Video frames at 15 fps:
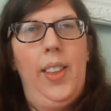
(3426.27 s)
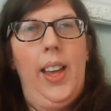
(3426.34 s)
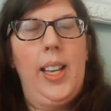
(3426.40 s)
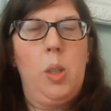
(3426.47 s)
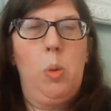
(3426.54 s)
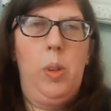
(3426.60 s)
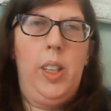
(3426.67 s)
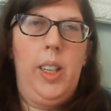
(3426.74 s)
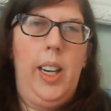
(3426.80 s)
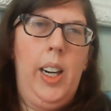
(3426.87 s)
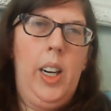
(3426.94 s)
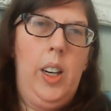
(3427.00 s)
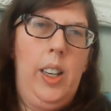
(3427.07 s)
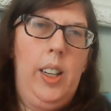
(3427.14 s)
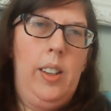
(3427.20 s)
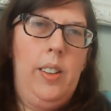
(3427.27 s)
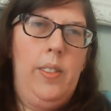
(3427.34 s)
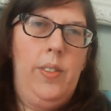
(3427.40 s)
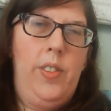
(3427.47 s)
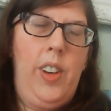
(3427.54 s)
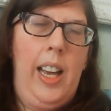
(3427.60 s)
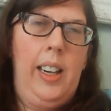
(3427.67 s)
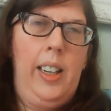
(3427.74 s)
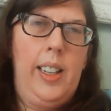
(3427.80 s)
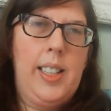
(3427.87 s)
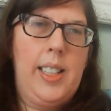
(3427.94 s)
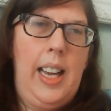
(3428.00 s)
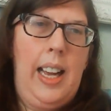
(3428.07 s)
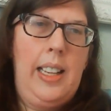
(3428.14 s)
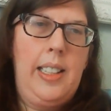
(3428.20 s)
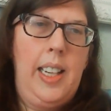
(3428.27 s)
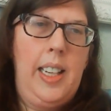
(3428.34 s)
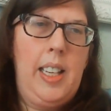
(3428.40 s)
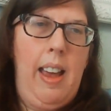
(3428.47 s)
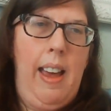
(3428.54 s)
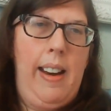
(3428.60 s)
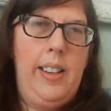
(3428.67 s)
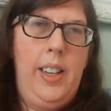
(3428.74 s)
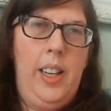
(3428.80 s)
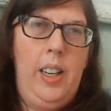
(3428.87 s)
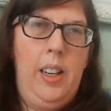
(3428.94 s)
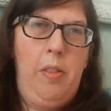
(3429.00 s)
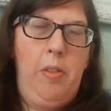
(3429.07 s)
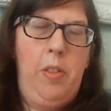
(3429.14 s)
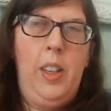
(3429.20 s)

that's when Aaron finally decides he's had enough.